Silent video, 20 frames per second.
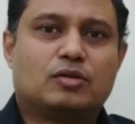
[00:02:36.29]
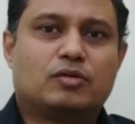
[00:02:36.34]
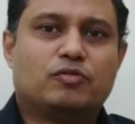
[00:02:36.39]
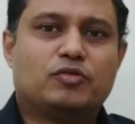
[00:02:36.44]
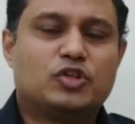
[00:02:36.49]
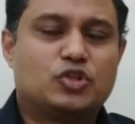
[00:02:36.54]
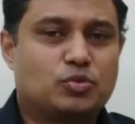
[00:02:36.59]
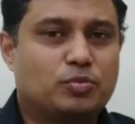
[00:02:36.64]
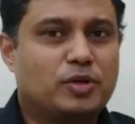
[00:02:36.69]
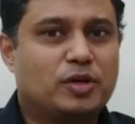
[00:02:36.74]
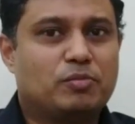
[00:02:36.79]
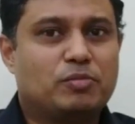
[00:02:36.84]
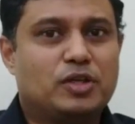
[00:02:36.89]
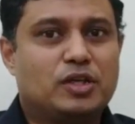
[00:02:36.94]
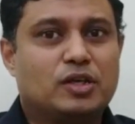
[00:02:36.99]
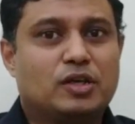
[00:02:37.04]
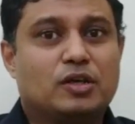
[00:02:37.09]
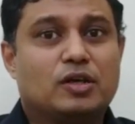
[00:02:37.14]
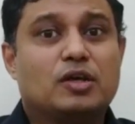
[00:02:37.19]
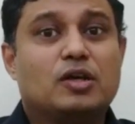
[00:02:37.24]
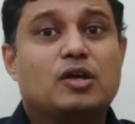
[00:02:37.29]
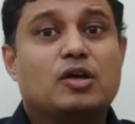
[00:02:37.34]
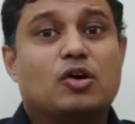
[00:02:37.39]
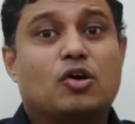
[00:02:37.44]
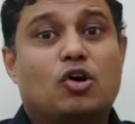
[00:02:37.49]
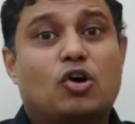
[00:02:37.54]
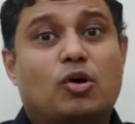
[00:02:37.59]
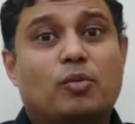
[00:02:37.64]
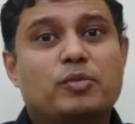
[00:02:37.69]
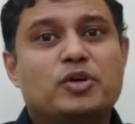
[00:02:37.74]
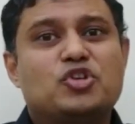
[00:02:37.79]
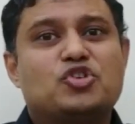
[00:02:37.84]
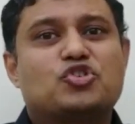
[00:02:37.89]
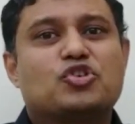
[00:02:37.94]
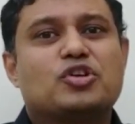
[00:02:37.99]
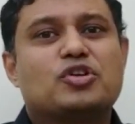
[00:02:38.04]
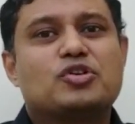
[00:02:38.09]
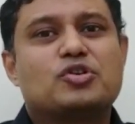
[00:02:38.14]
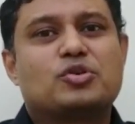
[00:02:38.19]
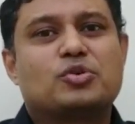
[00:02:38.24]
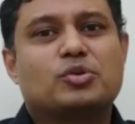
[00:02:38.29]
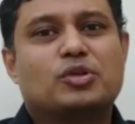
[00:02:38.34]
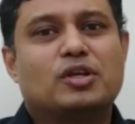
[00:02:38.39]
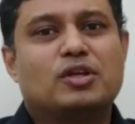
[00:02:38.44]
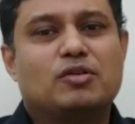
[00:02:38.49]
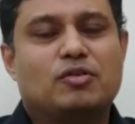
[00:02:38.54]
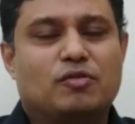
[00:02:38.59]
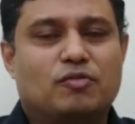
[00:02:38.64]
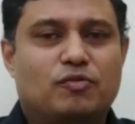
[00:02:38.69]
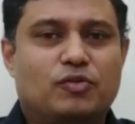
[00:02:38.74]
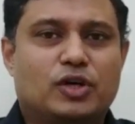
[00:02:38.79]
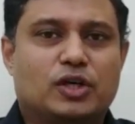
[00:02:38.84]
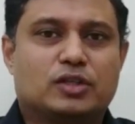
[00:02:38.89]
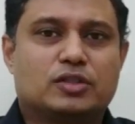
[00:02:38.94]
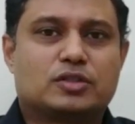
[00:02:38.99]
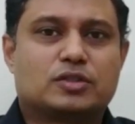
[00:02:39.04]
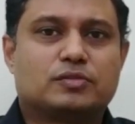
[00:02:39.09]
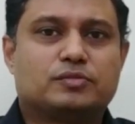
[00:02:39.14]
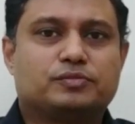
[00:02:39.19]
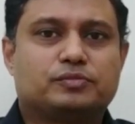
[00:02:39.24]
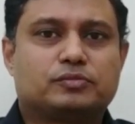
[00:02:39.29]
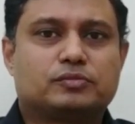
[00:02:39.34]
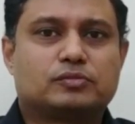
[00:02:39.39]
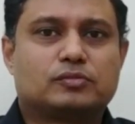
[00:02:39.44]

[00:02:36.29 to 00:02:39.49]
which may be an omission to the works.